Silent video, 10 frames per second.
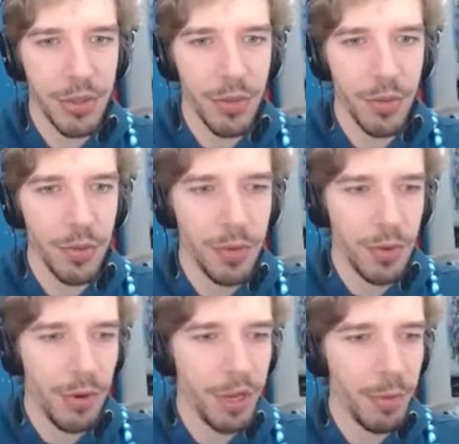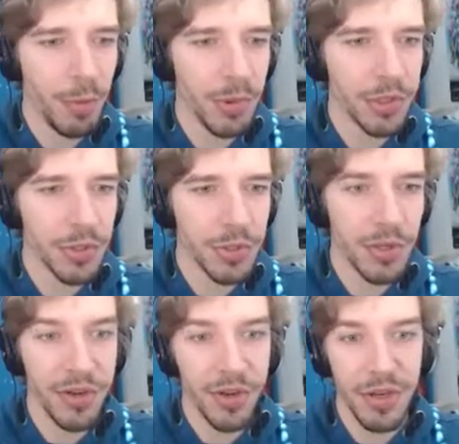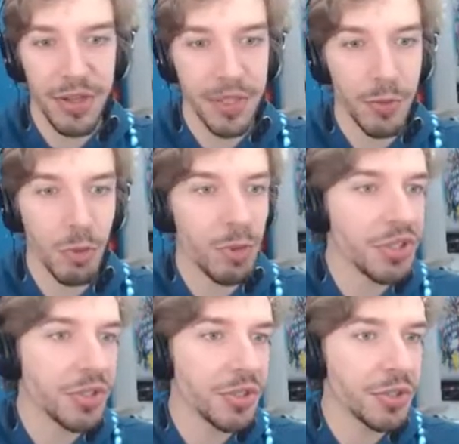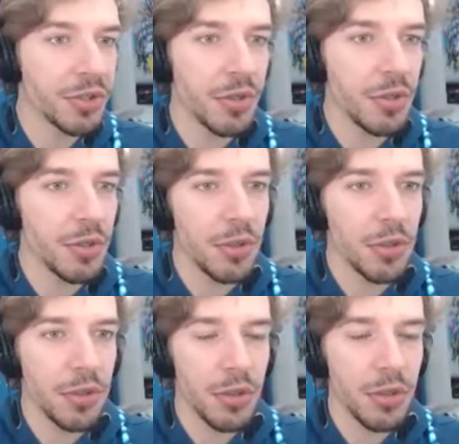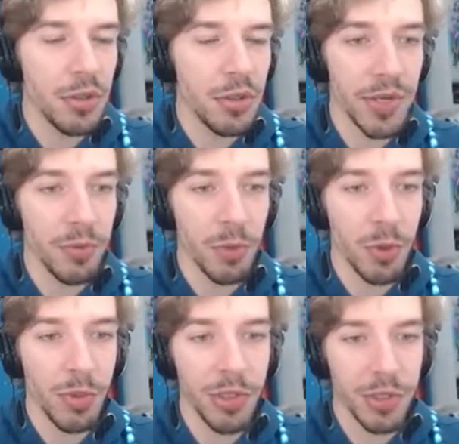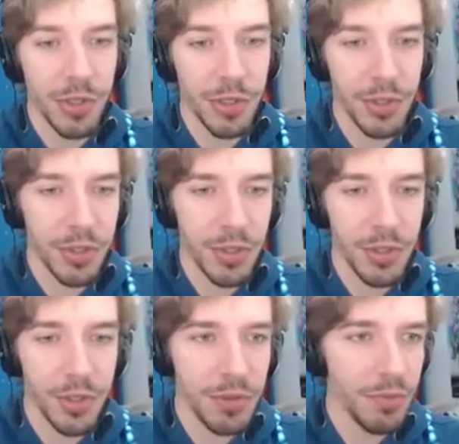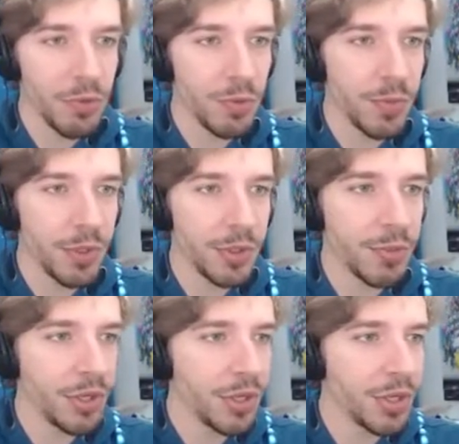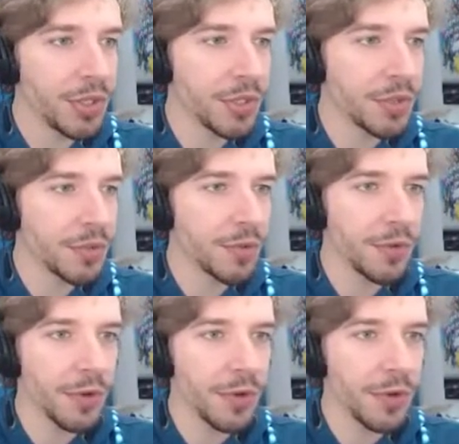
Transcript: No? I'll get more patients. Okay, I'll take more patients. Oh. I have time for more patients. This this room is pretty easy so far.